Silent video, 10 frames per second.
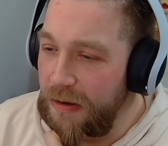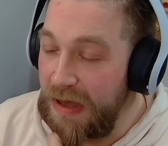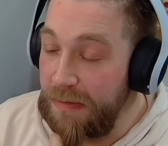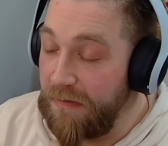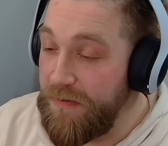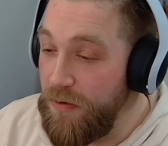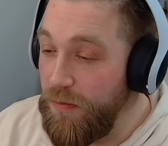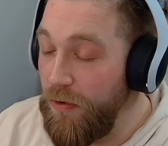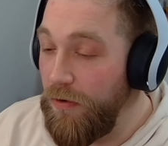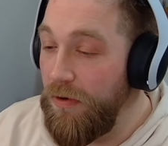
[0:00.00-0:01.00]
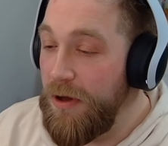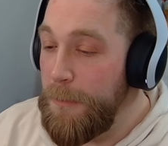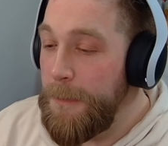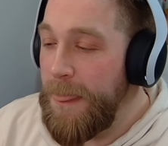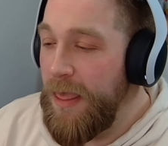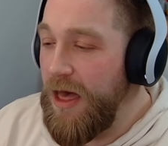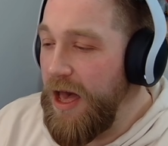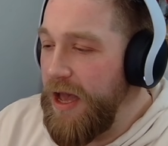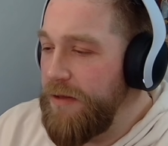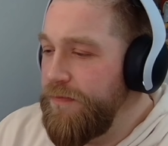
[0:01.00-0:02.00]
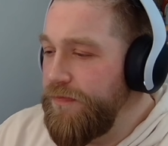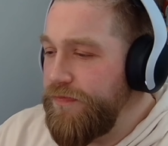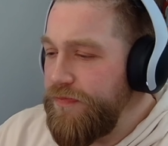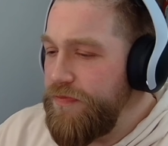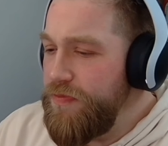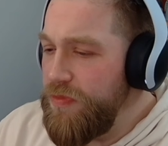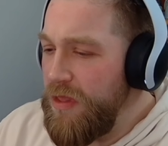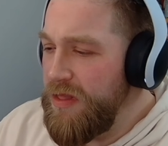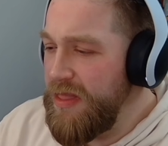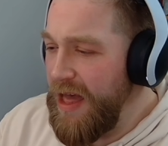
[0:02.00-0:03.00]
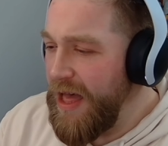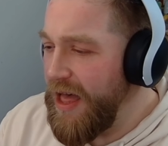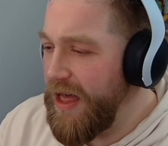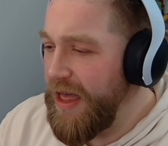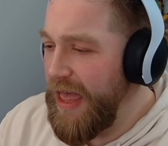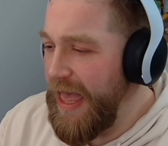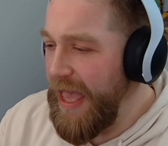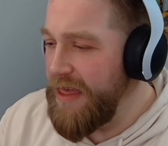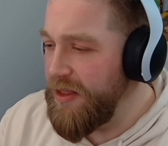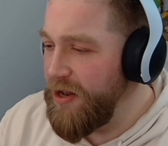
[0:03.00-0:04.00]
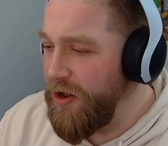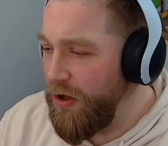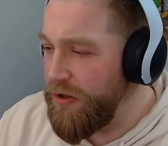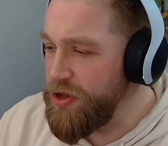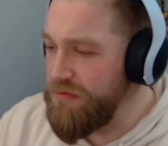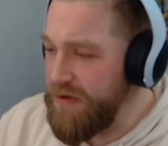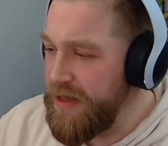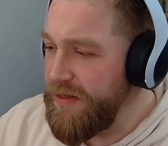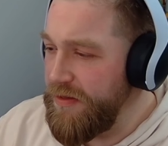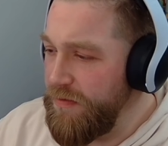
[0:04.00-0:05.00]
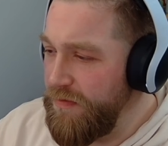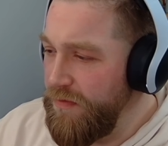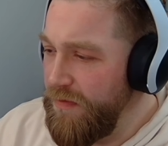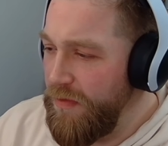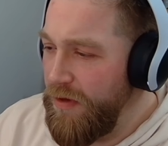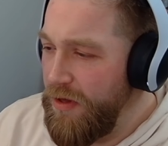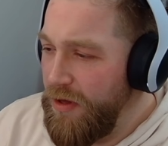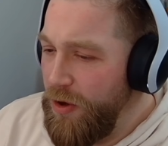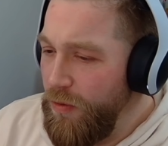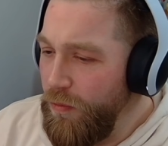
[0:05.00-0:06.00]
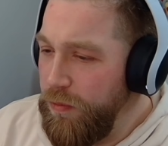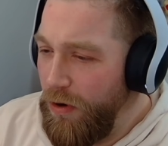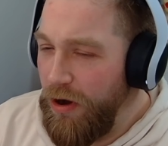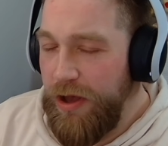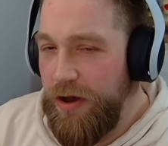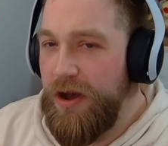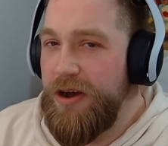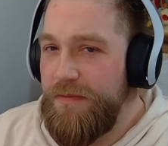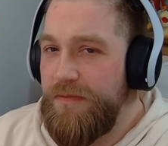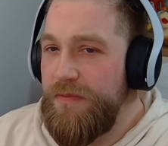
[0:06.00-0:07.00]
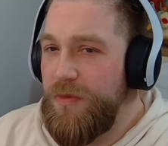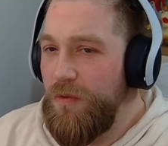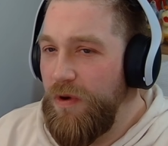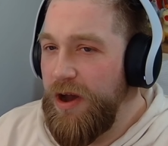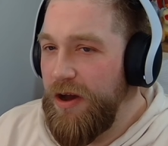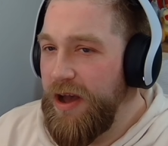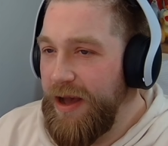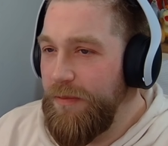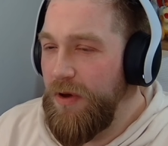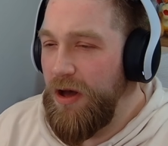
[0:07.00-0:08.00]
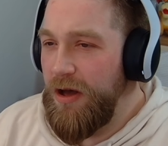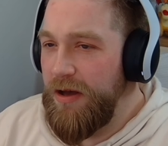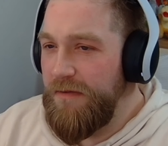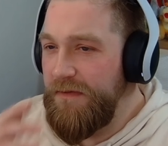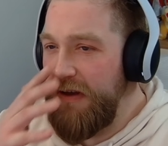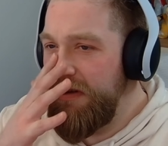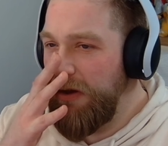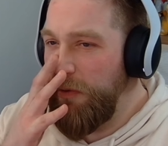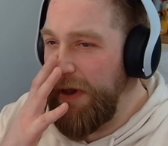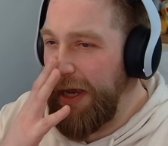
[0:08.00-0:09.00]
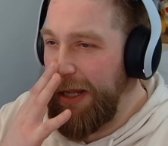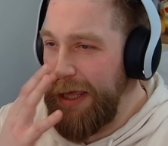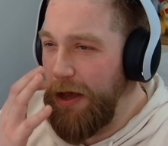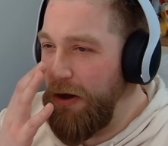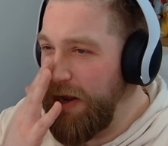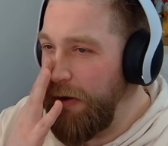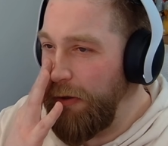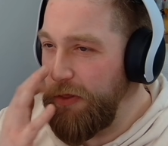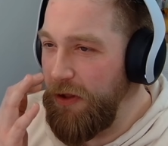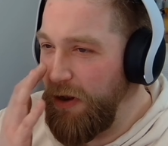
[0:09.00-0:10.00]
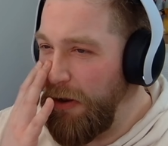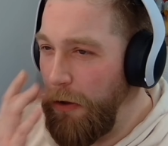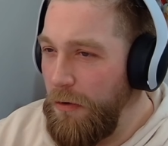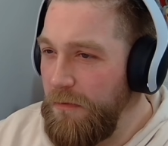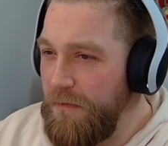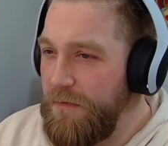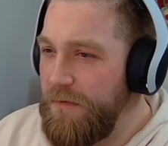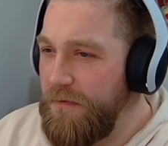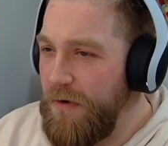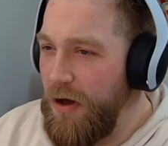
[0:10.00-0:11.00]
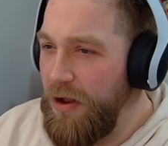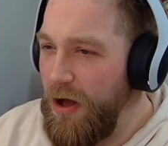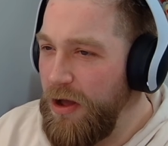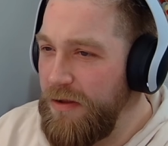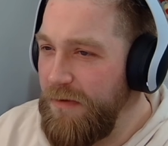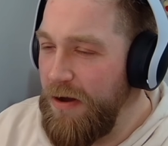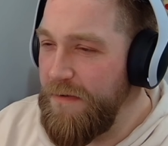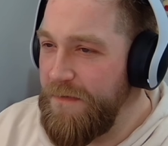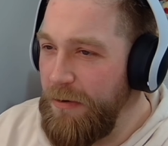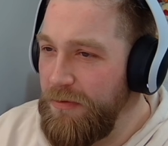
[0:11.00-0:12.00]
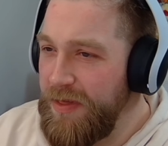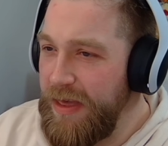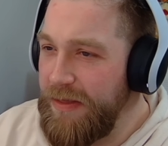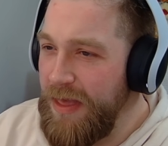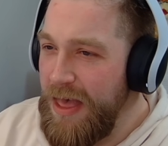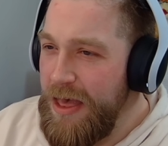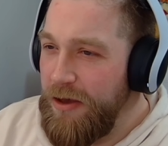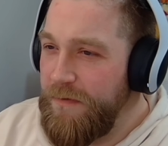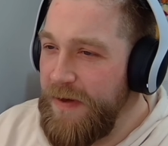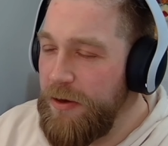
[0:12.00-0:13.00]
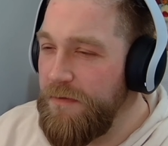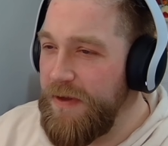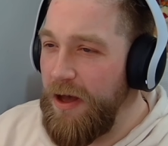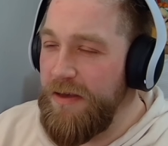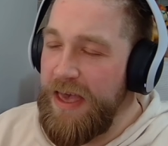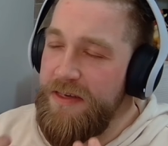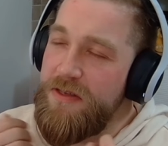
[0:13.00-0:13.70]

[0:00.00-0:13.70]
maybe a few more. And that is a large reason why I am the way I am. Very quickly, I lost a lot of, I felt it. Think of it, I guess